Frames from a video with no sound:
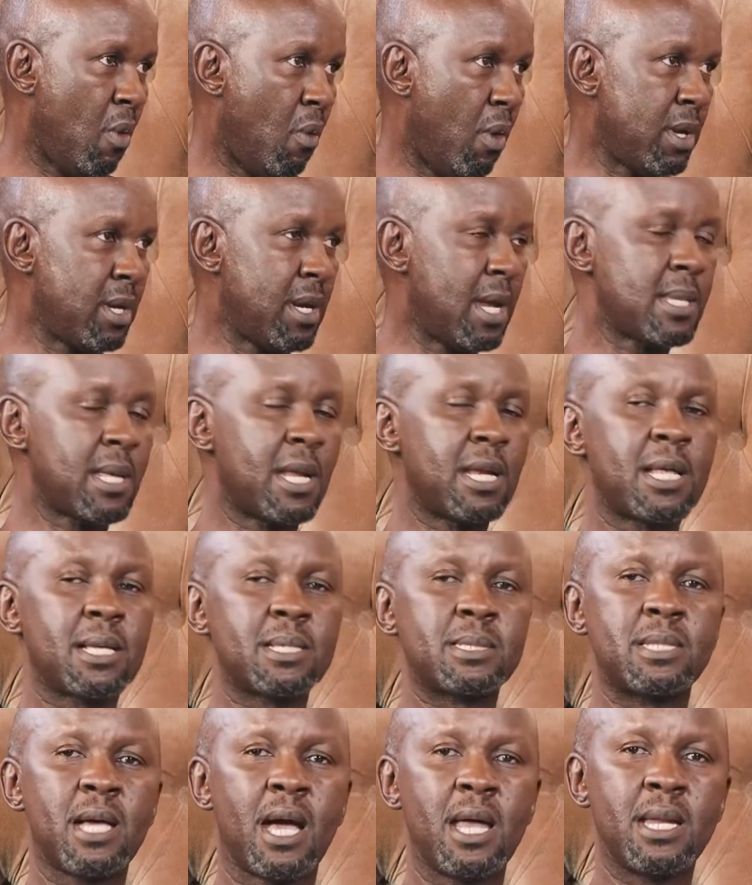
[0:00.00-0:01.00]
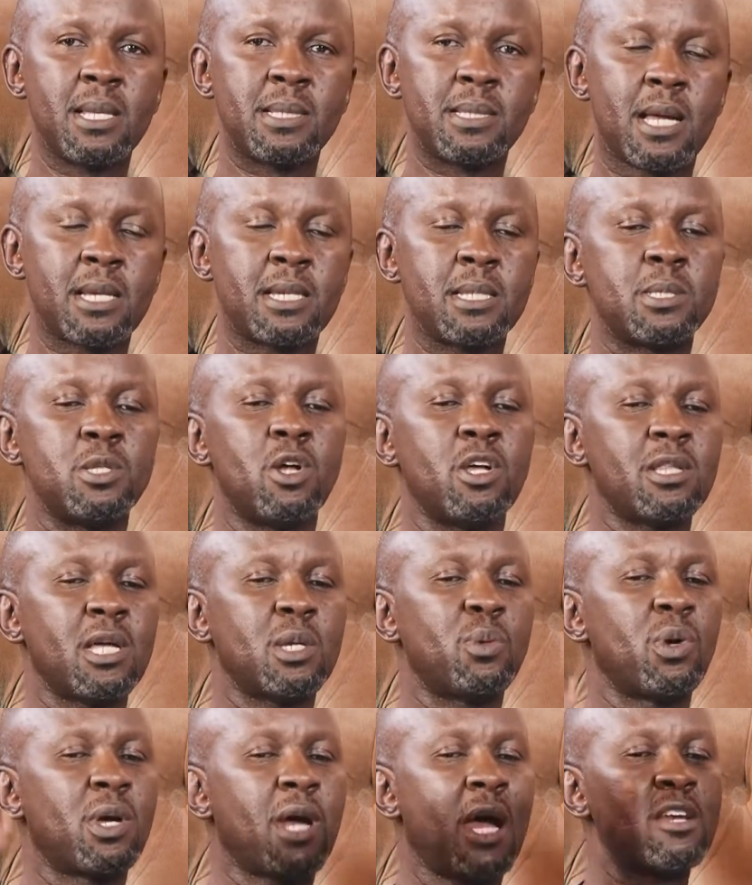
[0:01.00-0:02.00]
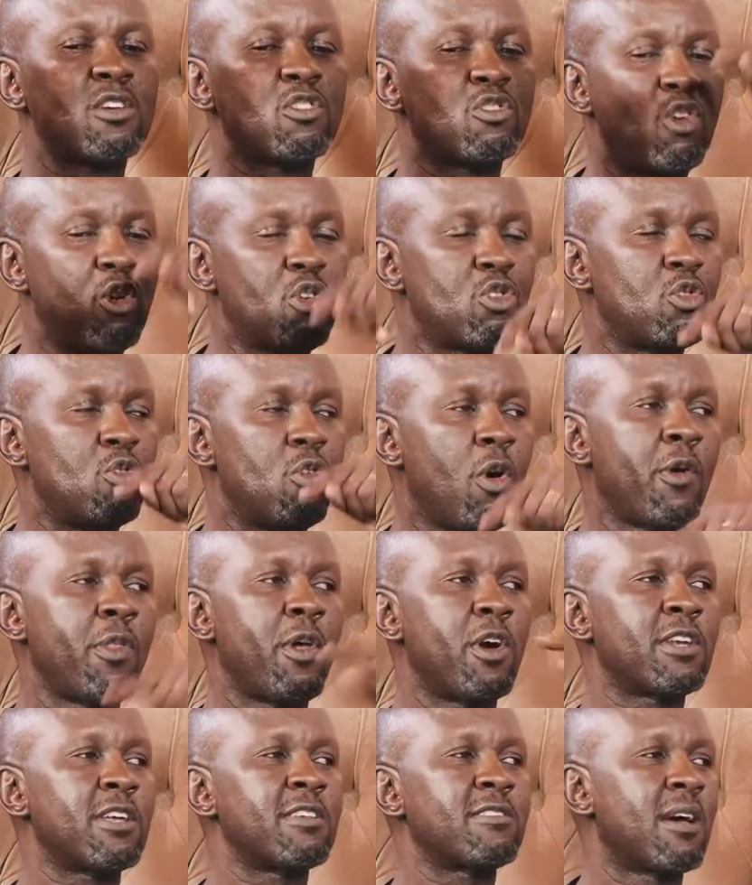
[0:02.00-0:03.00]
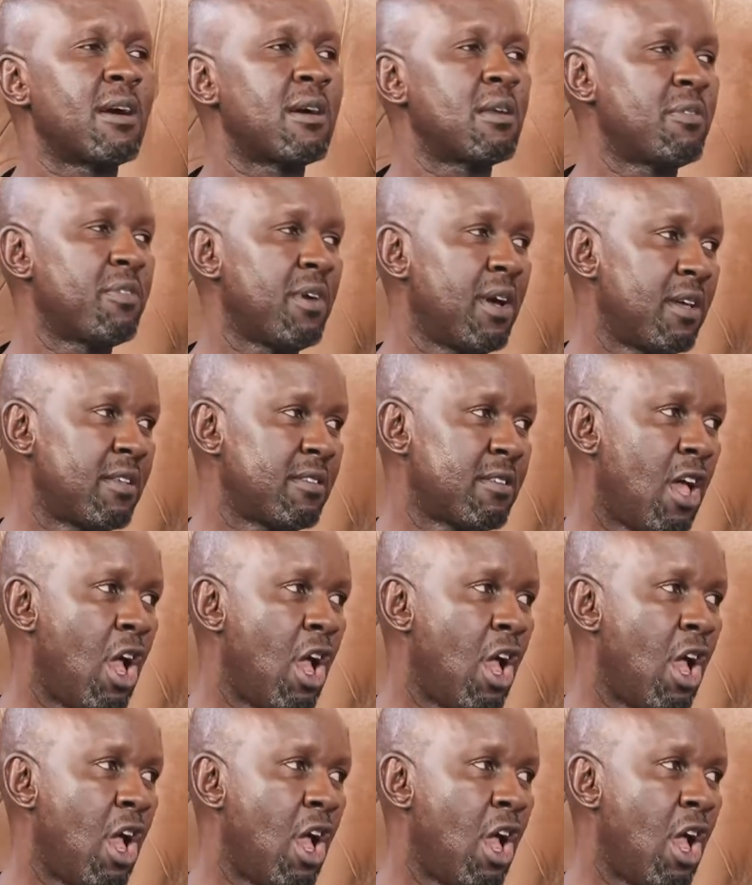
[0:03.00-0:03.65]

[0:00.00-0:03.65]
What he doesn't understand is that it's not that we can't go to war without a sacrifice.